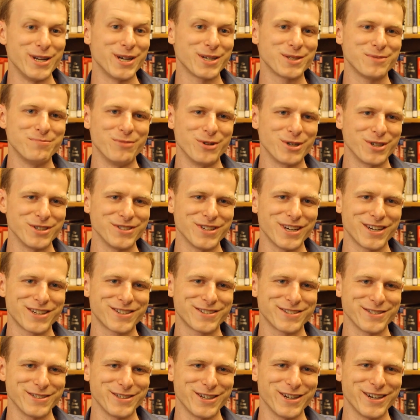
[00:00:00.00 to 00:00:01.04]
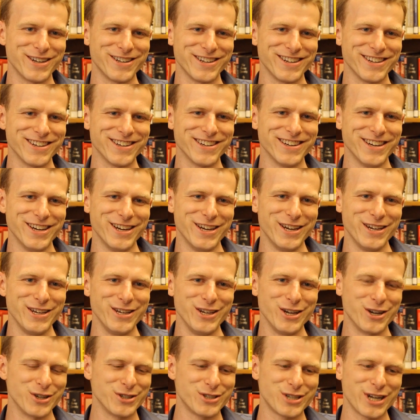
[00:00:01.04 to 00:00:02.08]
next book is actually on
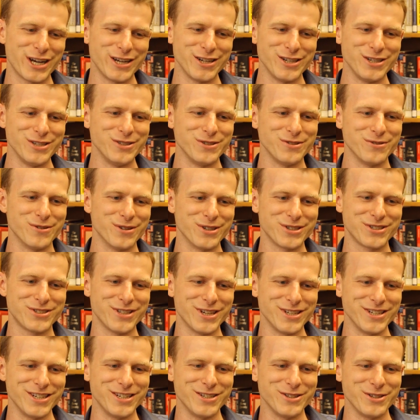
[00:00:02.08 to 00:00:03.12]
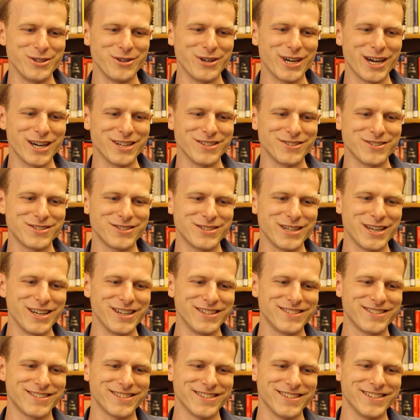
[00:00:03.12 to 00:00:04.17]
young Chinese who are studying in the United
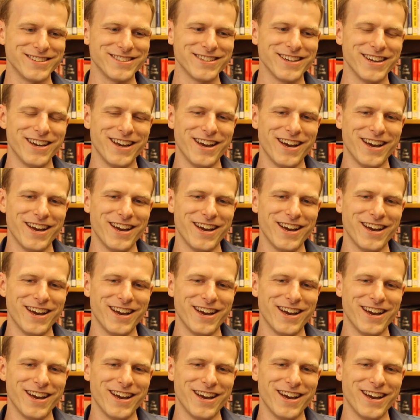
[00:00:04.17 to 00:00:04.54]
States, and